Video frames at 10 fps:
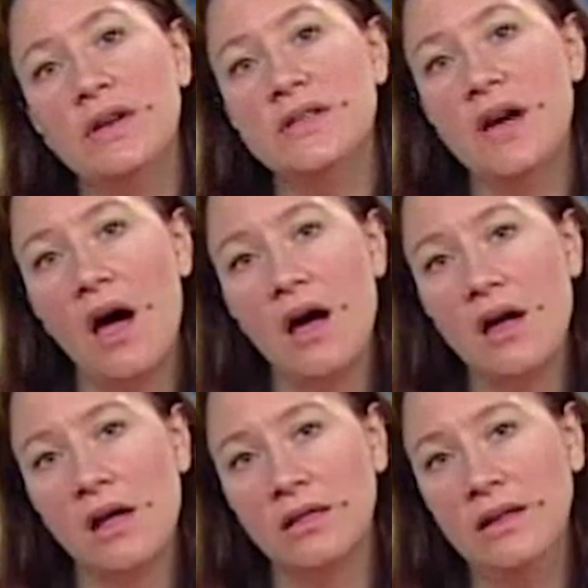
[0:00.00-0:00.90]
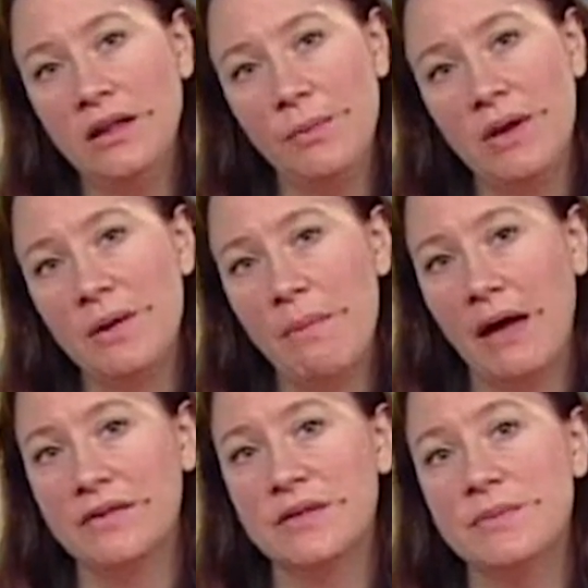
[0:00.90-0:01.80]
to talk a little bit
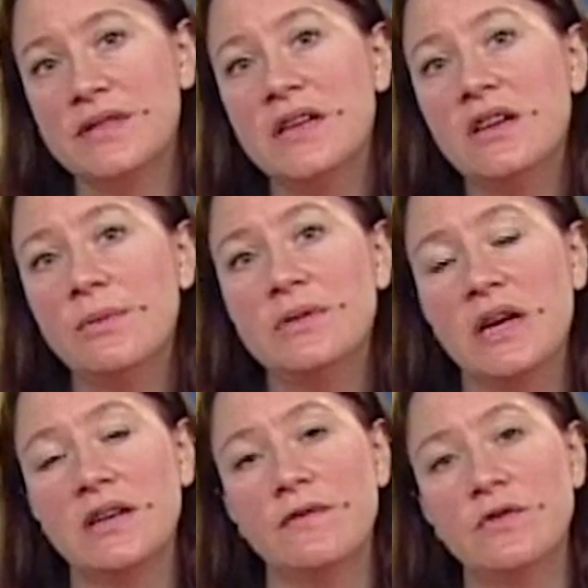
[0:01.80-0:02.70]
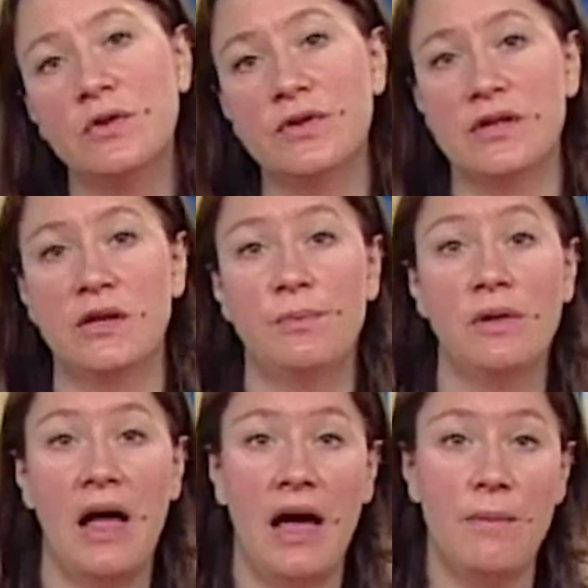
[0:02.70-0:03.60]
about some single objective tools that
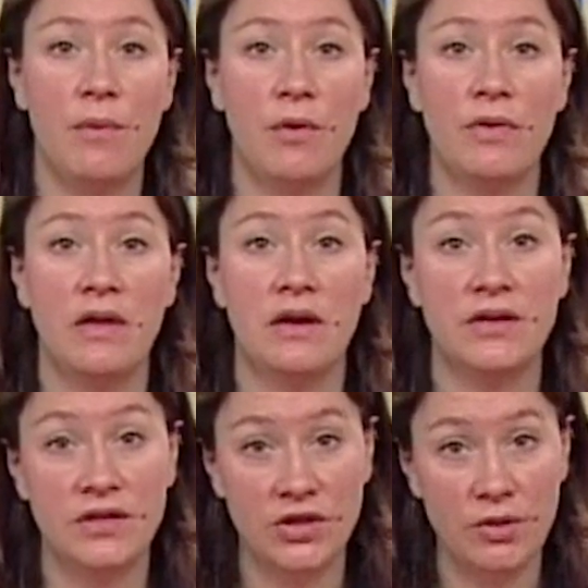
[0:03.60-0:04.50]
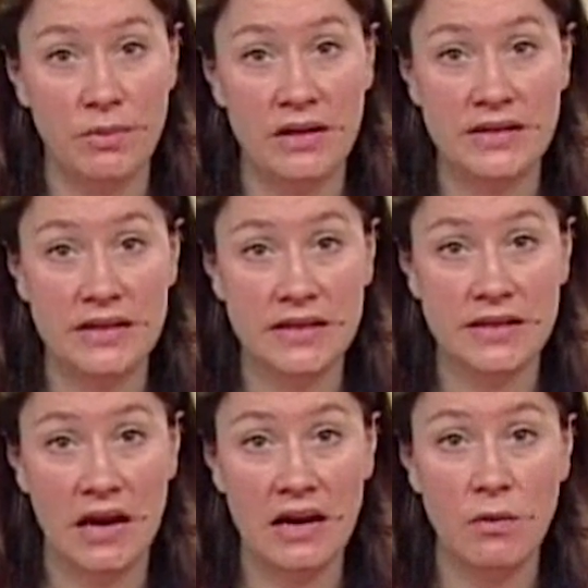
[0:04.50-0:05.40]
apply both in a deterministic
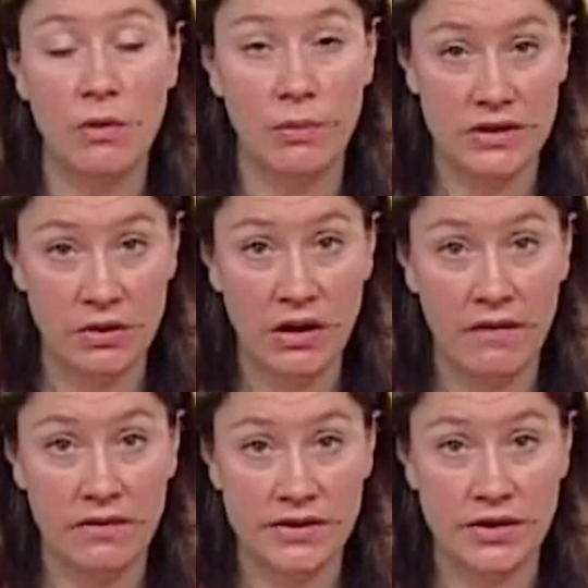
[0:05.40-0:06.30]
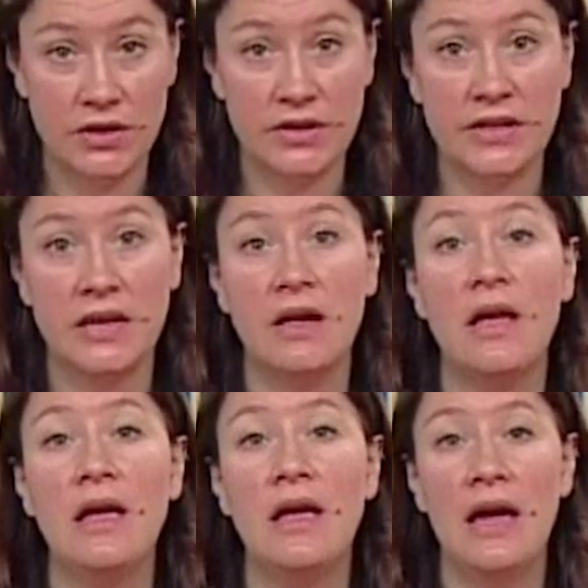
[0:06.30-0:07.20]
setting when we don't have uncertainty
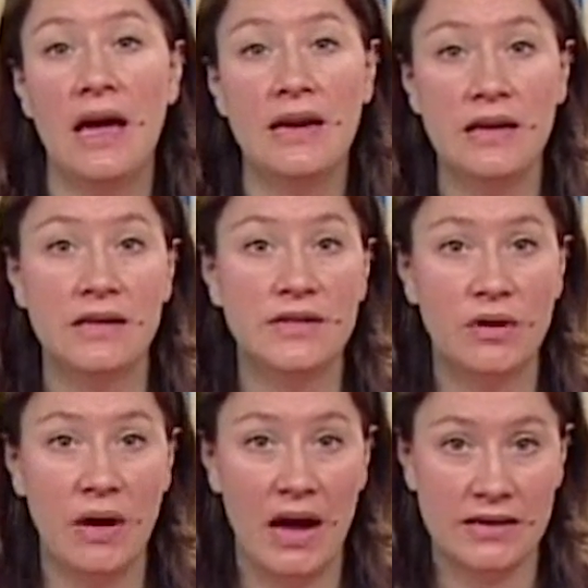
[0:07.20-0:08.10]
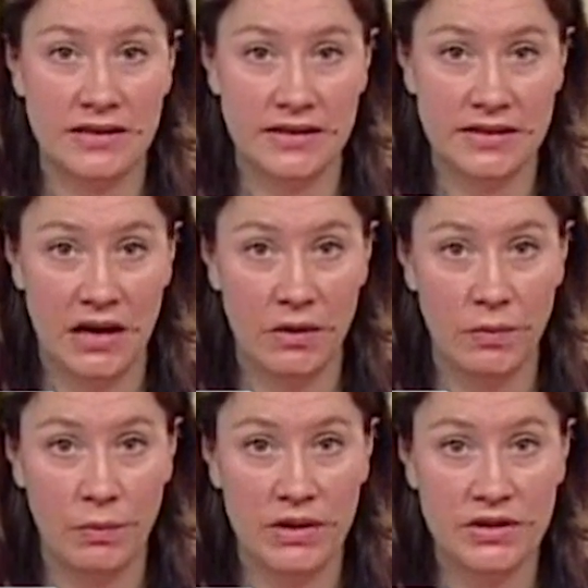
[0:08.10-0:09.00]
and in a stochastic setting
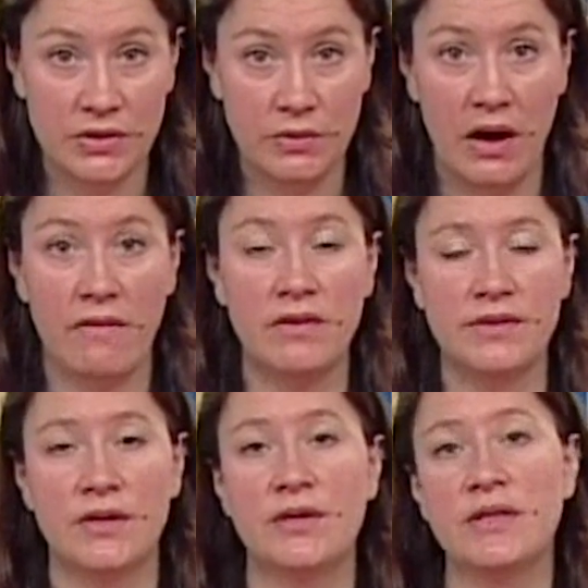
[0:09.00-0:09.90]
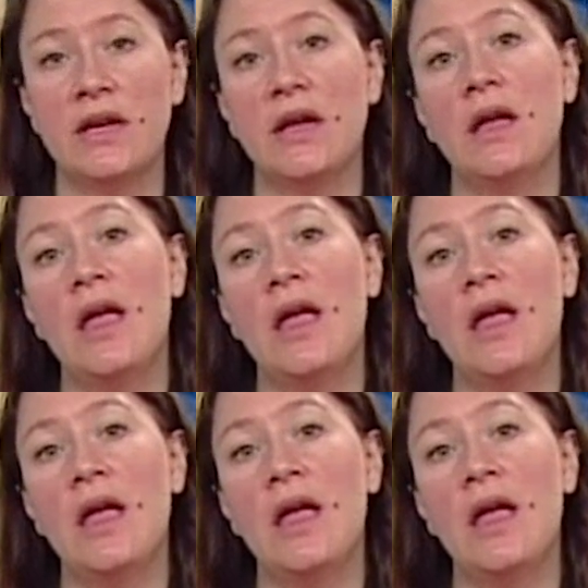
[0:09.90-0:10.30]
when we do have uncertainty.